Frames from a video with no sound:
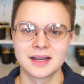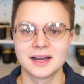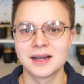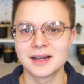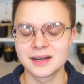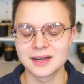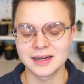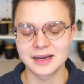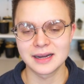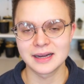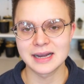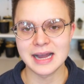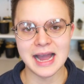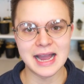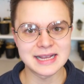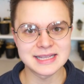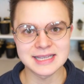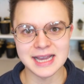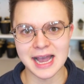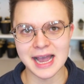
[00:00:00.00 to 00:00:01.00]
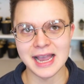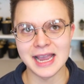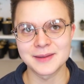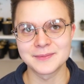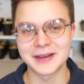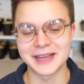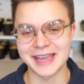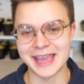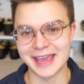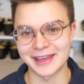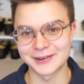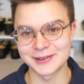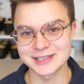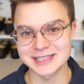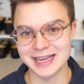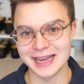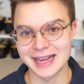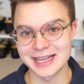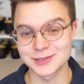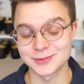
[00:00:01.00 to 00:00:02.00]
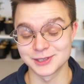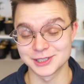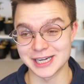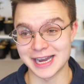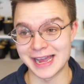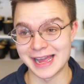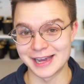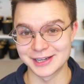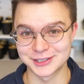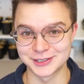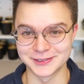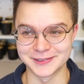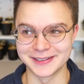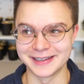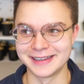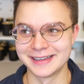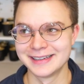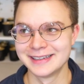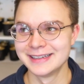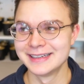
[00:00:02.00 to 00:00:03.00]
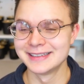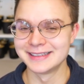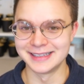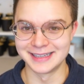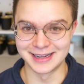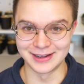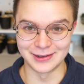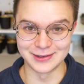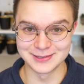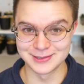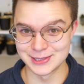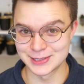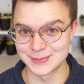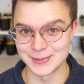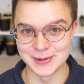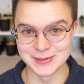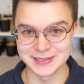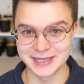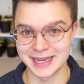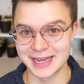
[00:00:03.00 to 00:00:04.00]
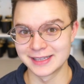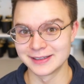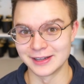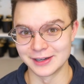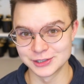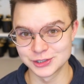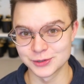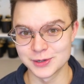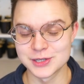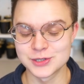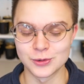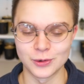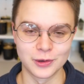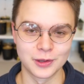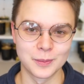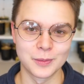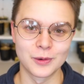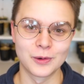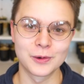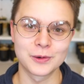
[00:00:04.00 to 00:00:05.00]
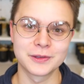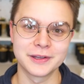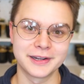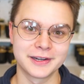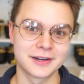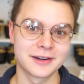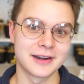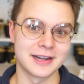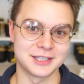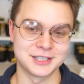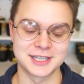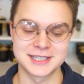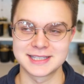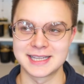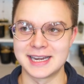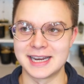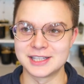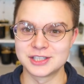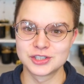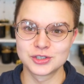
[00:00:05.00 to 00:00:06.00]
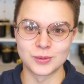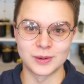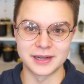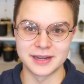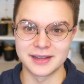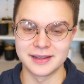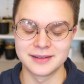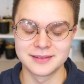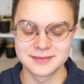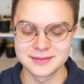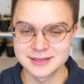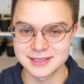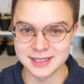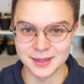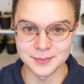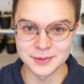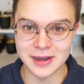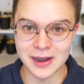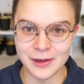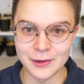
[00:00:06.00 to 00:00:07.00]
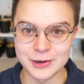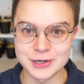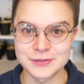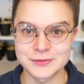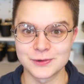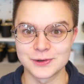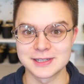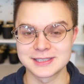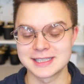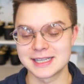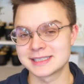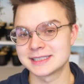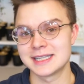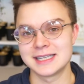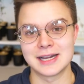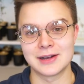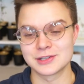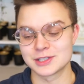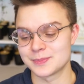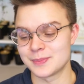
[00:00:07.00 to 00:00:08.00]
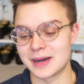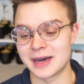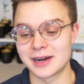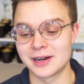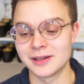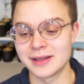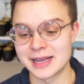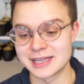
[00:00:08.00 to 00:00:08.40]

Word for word: High Tide by Candle Science, which I actually think also smells like a luxury toilet bowl cleaner. It's just that it's 20 some dollars for a 16 ounce bottle